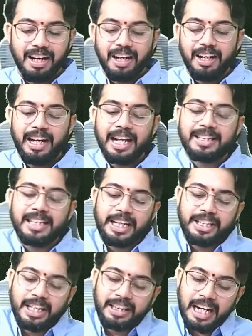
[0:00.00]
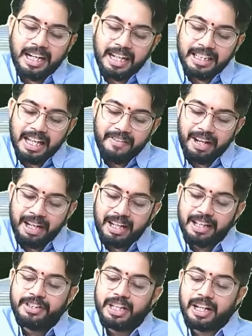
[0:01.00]
Next, section 37,
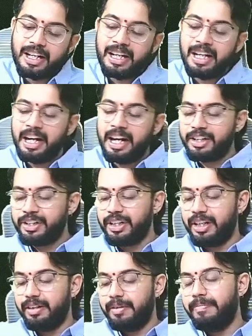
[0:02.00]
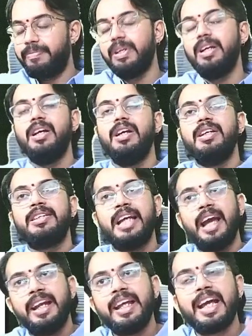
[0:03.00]
general deduction. See,
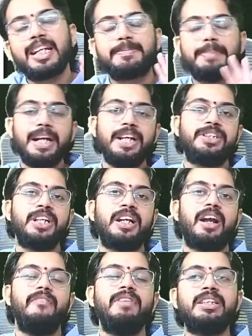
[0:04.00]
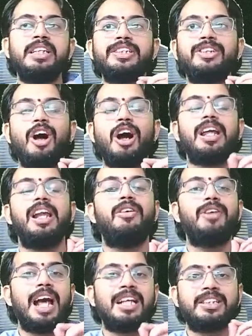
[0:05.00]
any expenditure which is not allowed
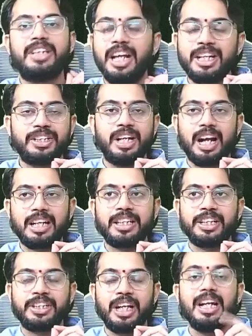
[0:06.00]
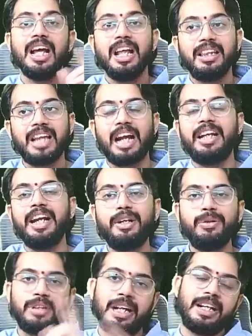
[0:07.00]
as deduction under section 30 to
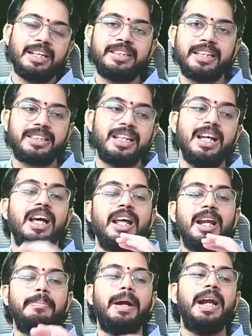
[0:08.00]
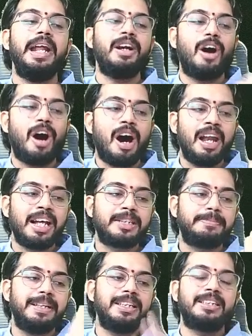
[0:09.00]
36. Remaining all
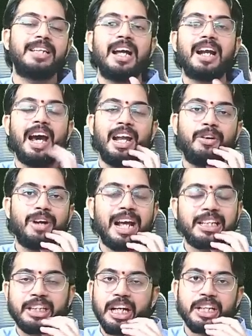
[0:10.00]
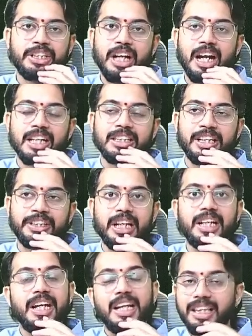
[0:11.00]
expenses are allowed as deduction under section
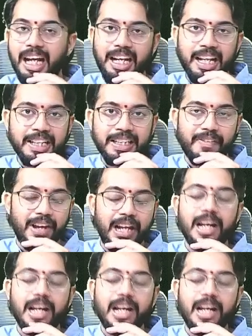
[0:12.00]
37.